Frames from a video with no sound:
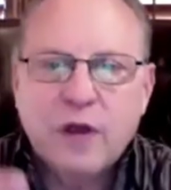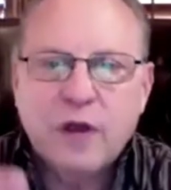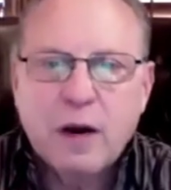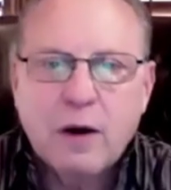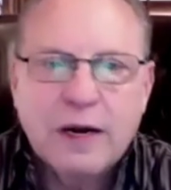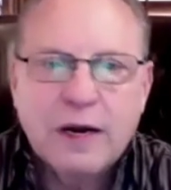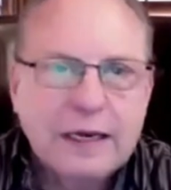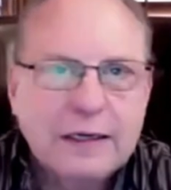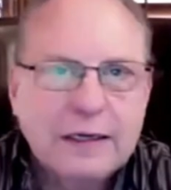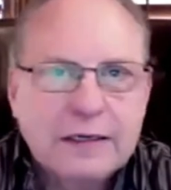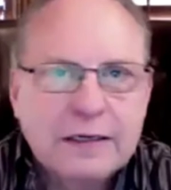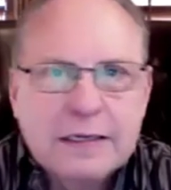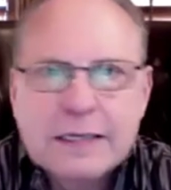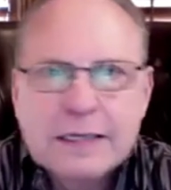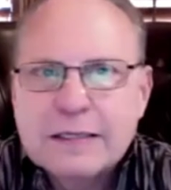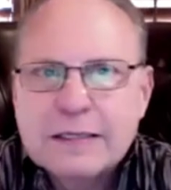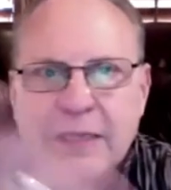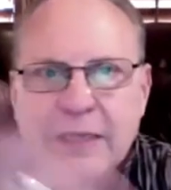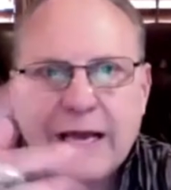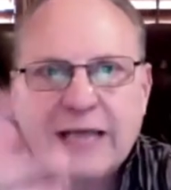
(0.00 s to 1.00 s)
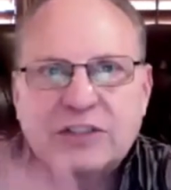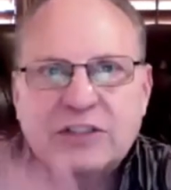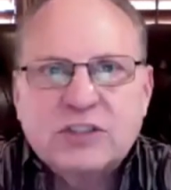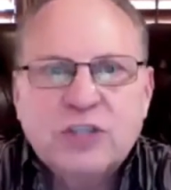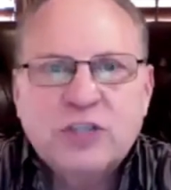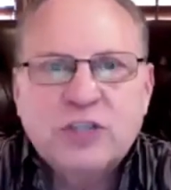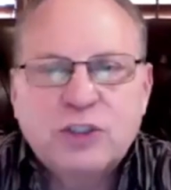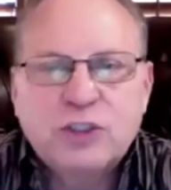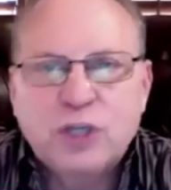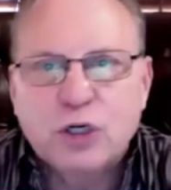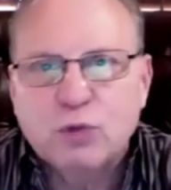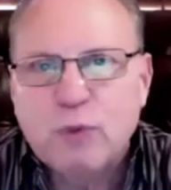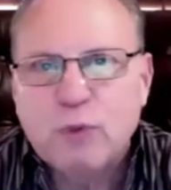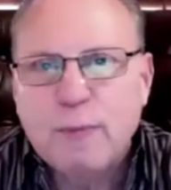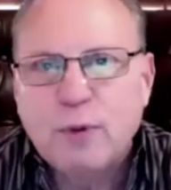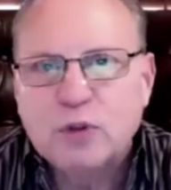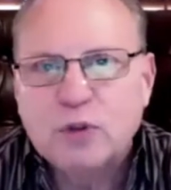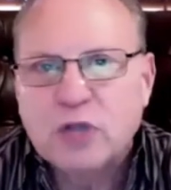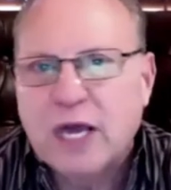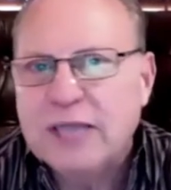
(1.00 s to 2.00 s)
And in the last 6 years, we
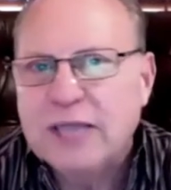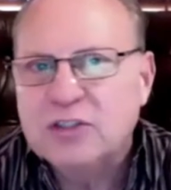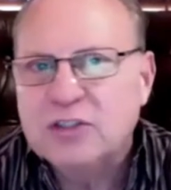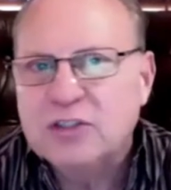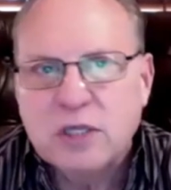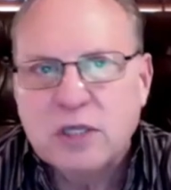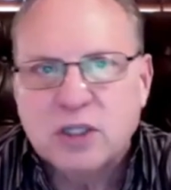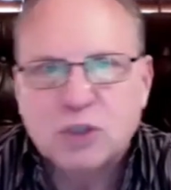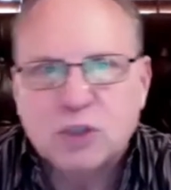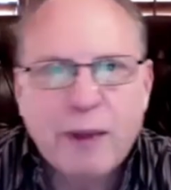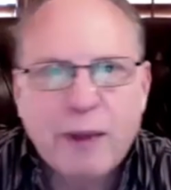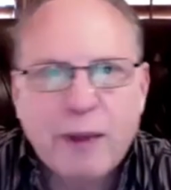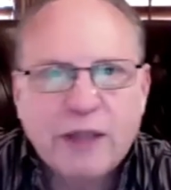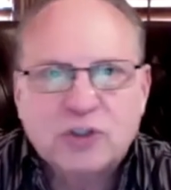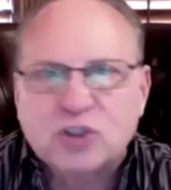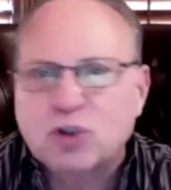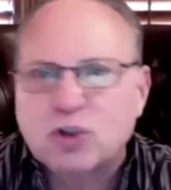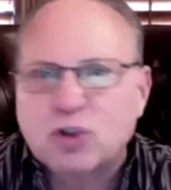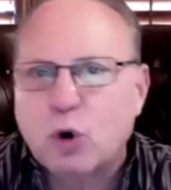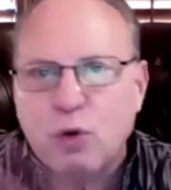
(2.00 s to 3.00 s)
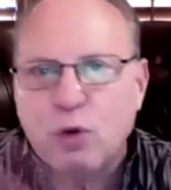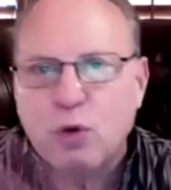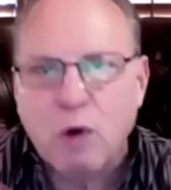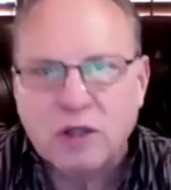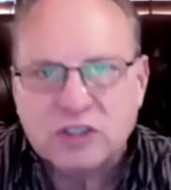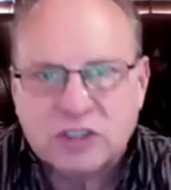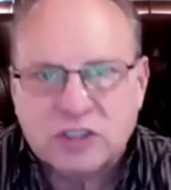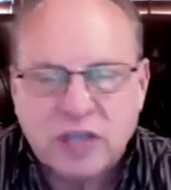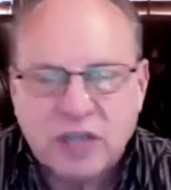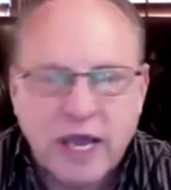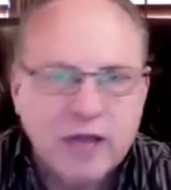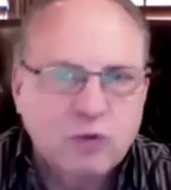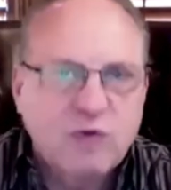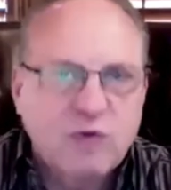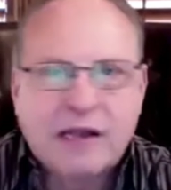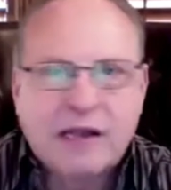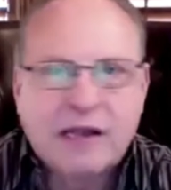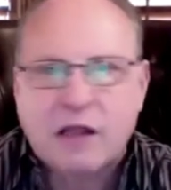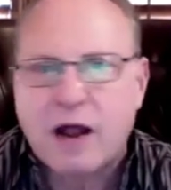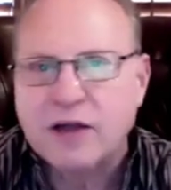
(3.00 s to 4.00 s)
built an agency that spans 31 states. We've had a
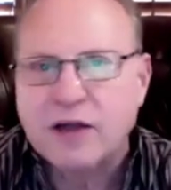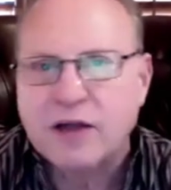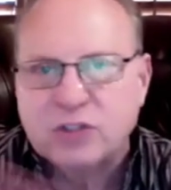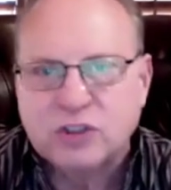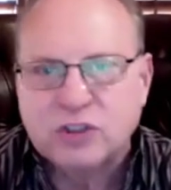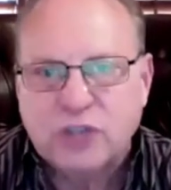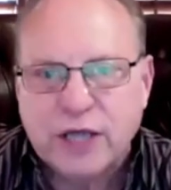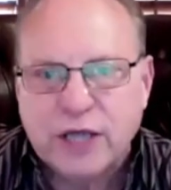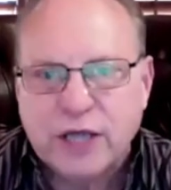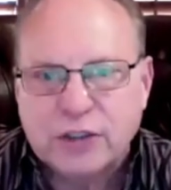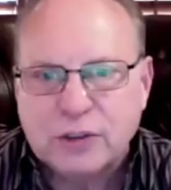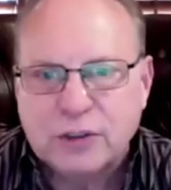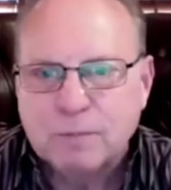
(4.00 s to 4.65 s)
lot of success.